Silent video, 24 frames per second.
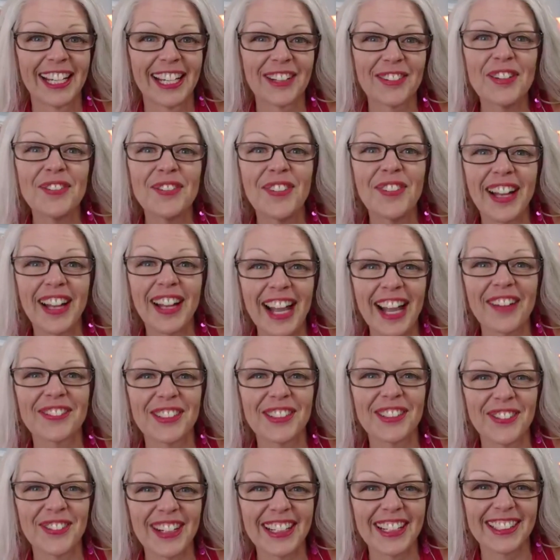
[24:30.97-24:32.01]
we might have
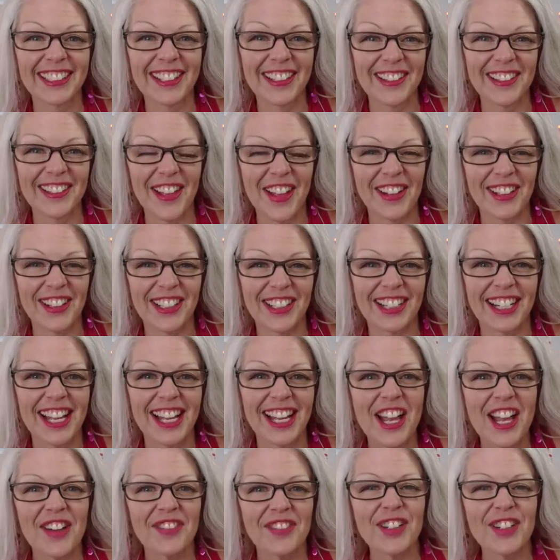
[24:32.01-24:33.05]
to wait a little longer.
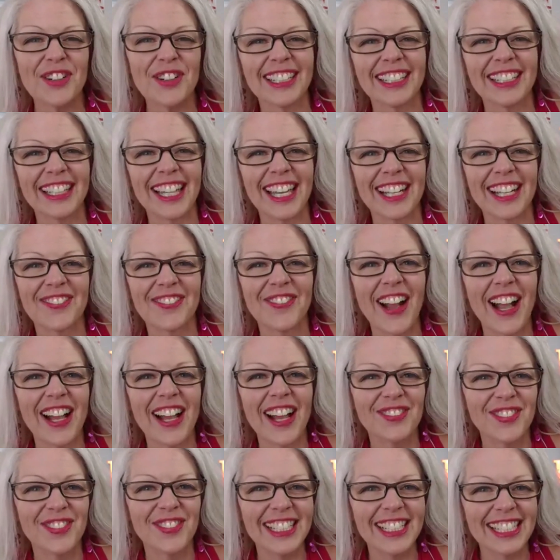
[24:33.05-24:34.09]
If you had like
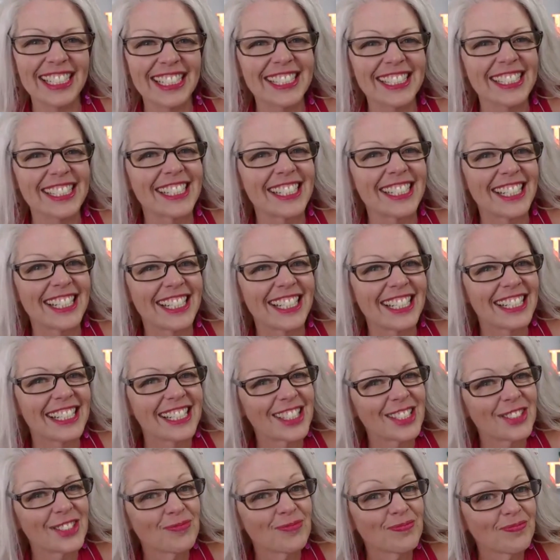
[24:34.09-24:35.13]
5 weeks,
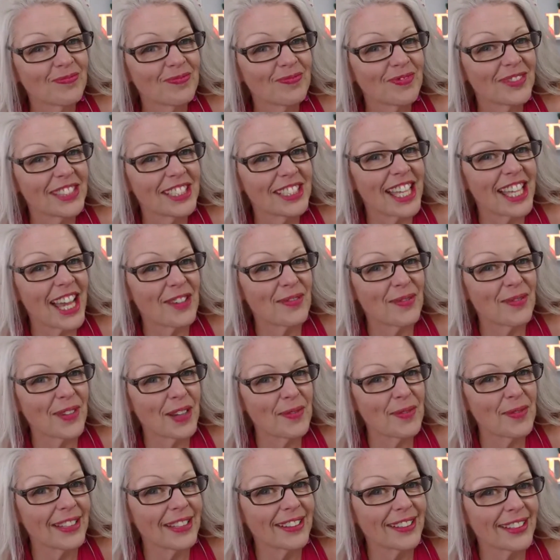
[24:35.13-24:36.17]
that
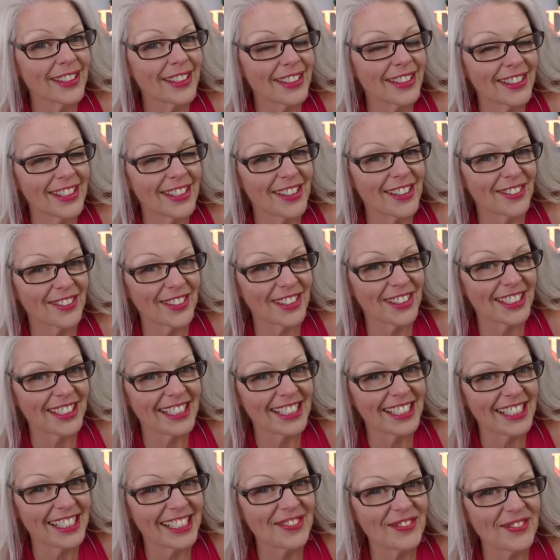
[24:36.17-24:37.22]
might be a little different.
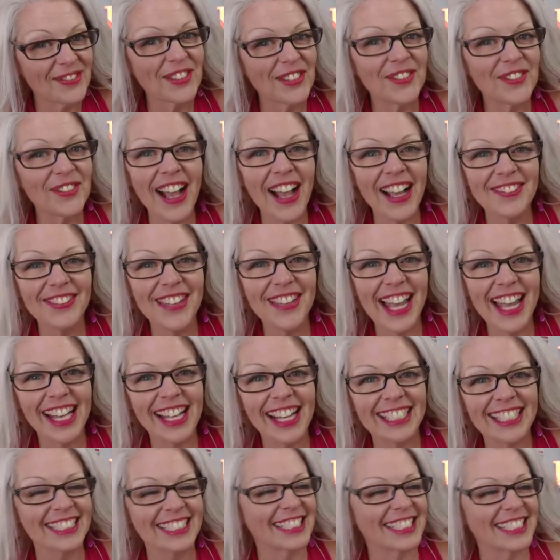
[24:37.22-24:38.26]
But 5
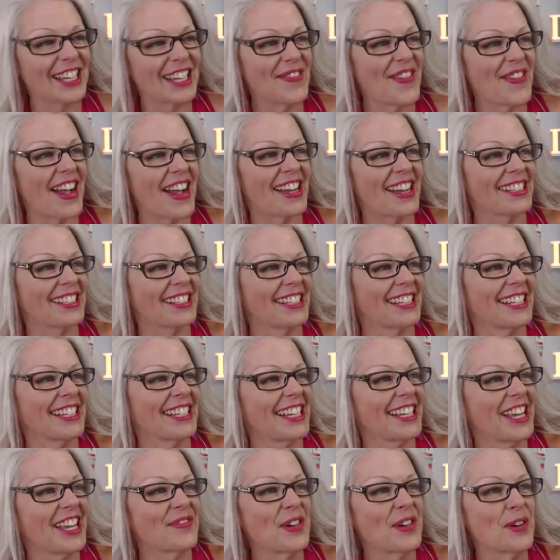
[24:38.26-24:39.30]
days, come on.
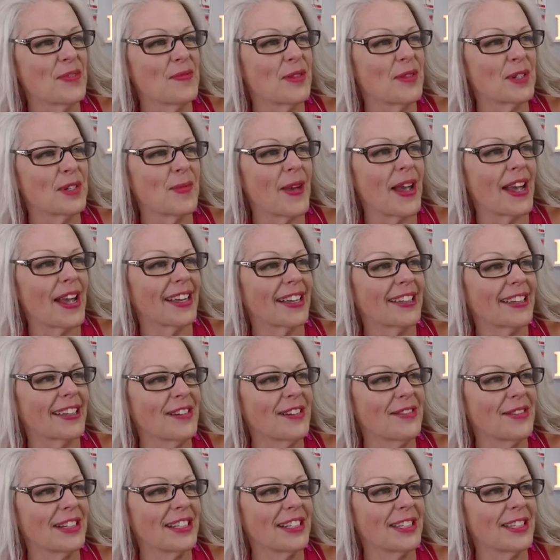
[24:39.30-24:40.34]
I'm going to push back on
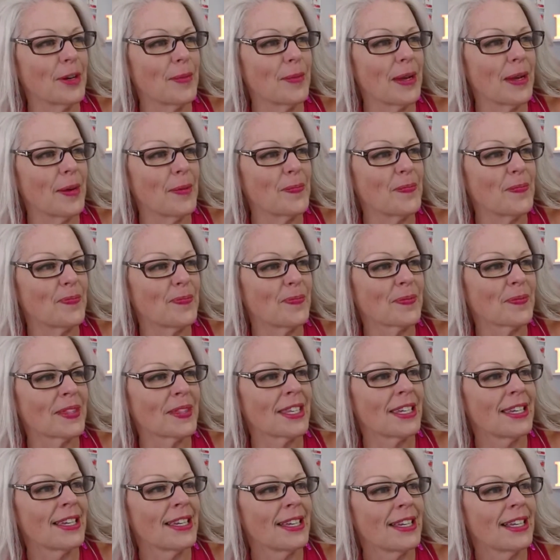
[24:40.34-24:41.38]
that one a little bit.
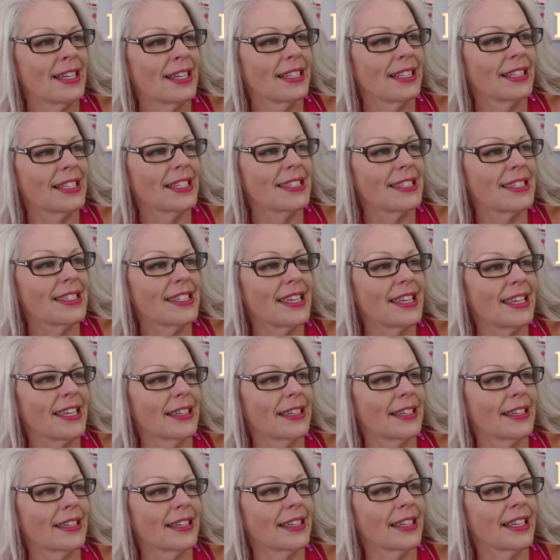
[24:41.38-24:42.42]
Let's see.
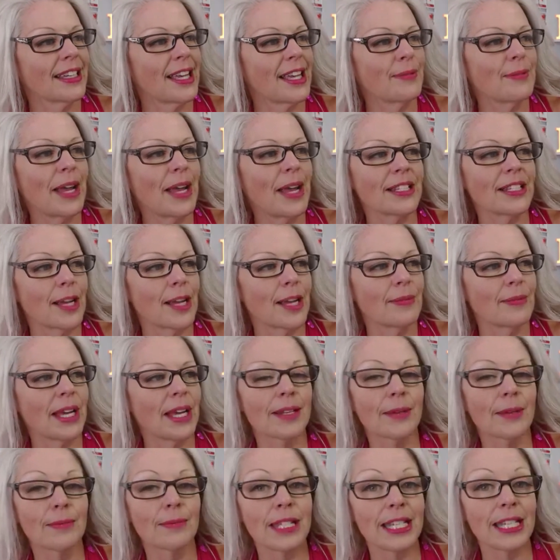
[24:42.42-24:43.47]

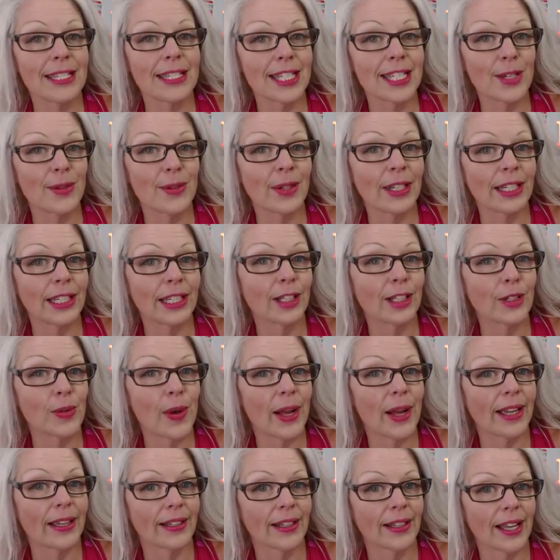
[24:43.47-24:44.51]
I'm teasing you in a good
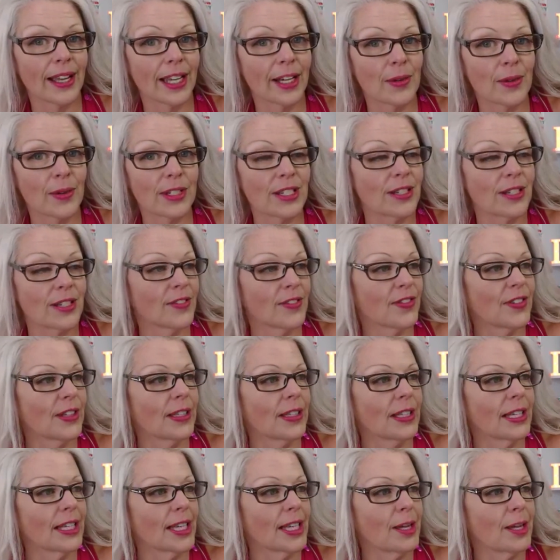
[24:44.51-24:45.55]
way. I don't want you to
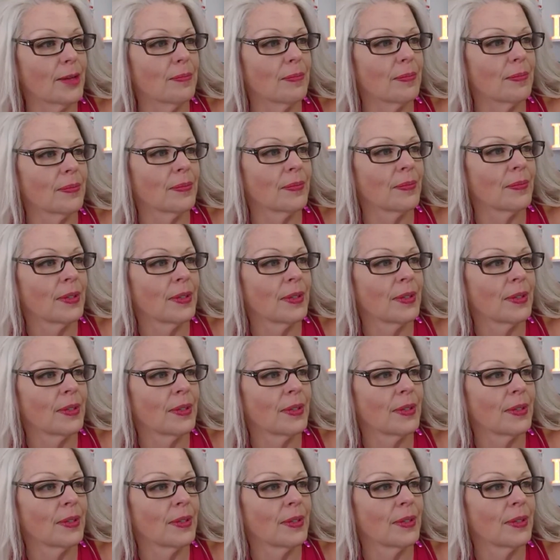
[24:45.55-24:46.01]
feel like I'm